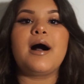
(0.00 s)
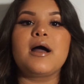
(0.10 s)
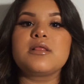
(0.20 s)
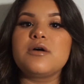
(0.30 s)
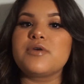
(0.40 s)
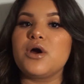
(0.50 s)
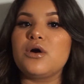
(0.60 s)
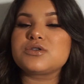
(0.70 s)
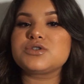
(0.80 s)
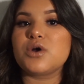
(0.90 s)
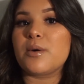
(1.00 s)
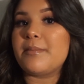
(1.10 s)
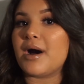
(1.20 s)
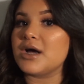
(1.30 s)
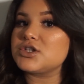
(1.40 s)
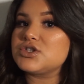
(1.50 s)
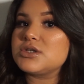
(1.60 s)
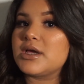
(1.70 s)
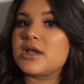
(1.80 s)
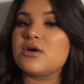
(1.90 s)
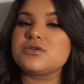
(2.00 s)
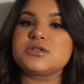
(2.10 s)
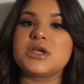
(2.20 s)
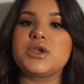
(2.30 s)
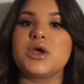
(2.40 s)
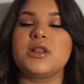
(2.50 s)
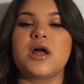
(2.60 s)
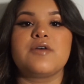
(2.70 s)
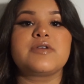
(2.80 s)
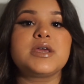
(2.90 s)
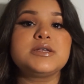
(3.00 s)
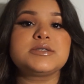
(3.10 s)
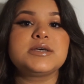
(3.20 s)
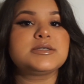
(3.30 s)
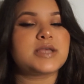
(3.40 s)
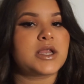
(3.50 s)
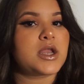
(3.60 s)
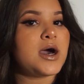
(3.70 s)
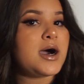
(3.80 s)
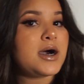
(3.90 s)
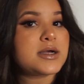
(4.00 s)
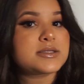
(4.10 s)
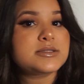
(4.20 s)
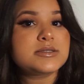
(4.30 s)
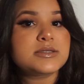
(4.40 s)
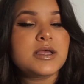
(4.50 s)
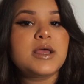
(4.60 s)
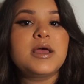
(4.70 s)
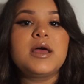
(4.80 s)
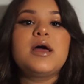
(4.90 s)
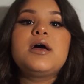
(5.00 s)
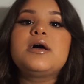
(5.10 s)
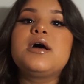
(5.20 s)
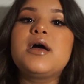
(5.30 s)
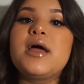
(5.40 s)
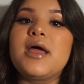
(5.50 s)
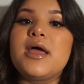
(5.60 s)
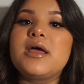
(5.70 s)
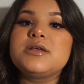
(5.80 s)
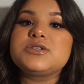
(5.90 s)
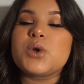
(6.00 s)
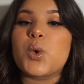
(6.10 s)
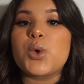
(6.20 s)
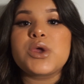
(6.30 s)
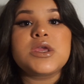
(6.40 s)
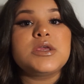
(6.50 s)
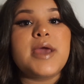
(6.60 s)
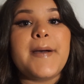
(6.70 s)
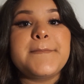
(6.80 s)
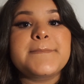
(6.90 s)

I love you all so much, and I'll send you a lot of kisses and hugs. So yeah.